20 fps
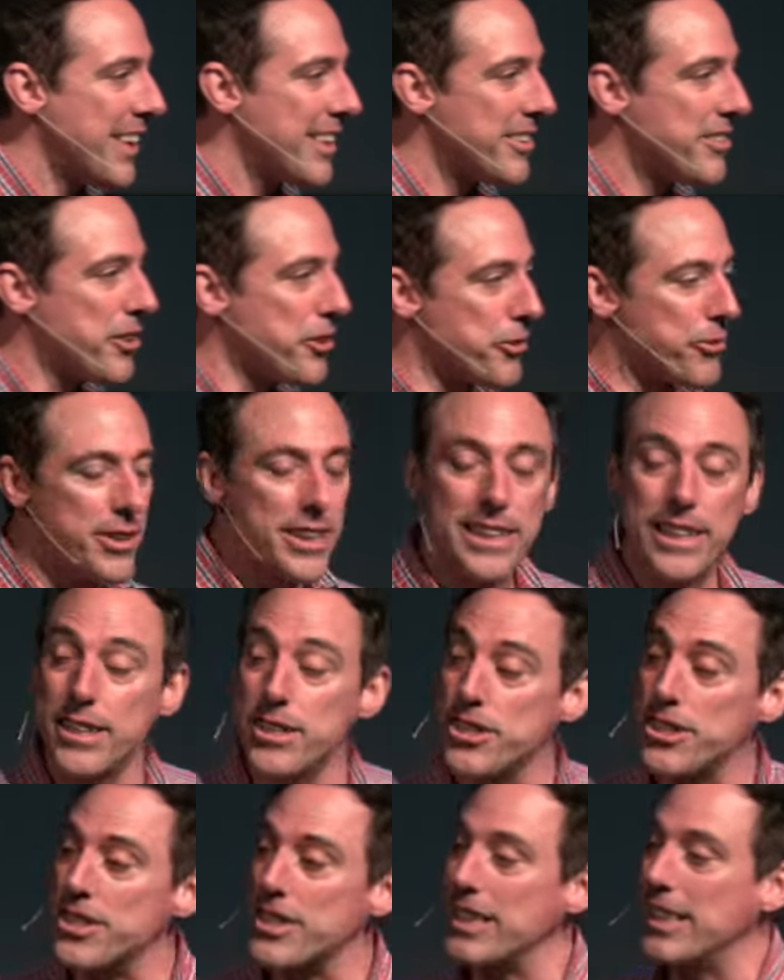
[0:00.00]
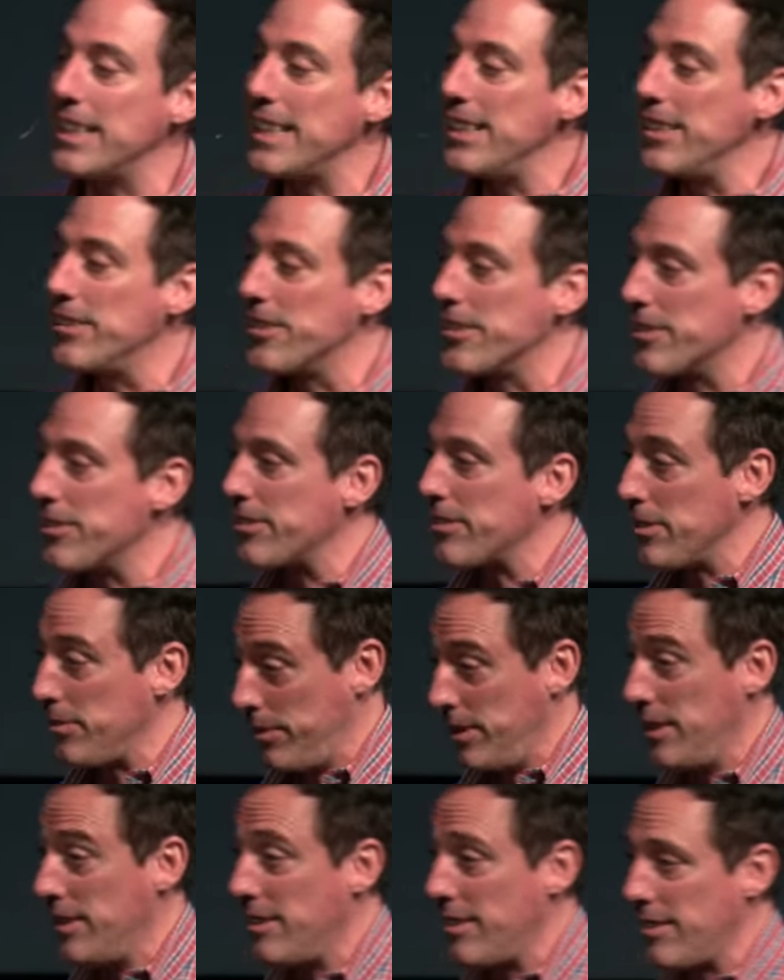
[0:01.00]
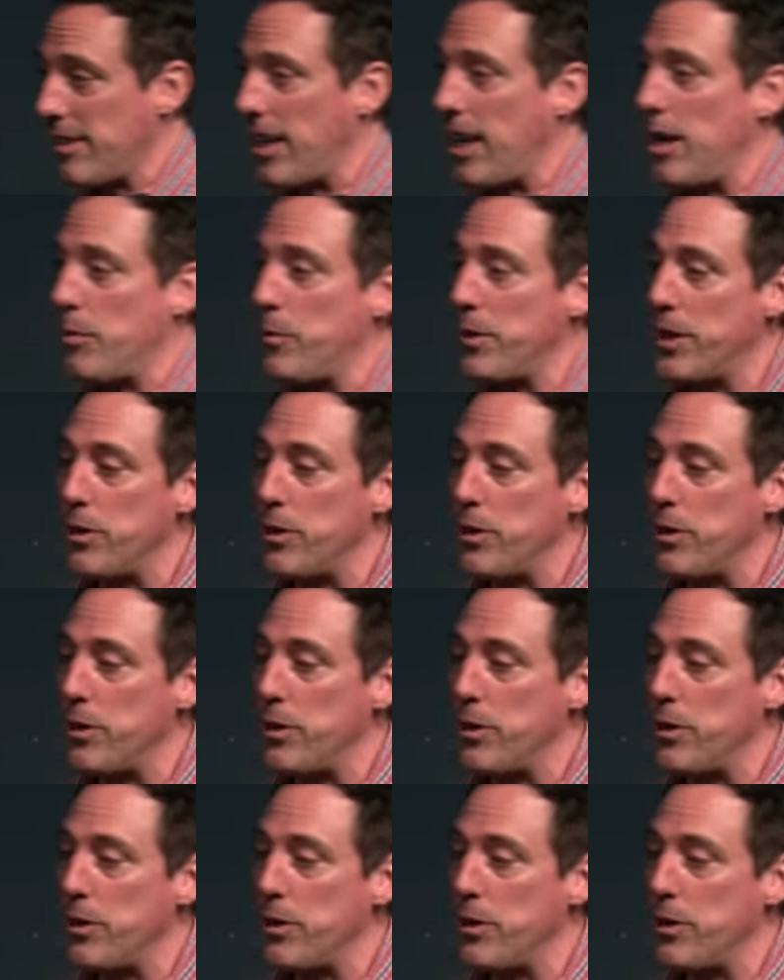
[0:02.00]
to the religious leaders of his time when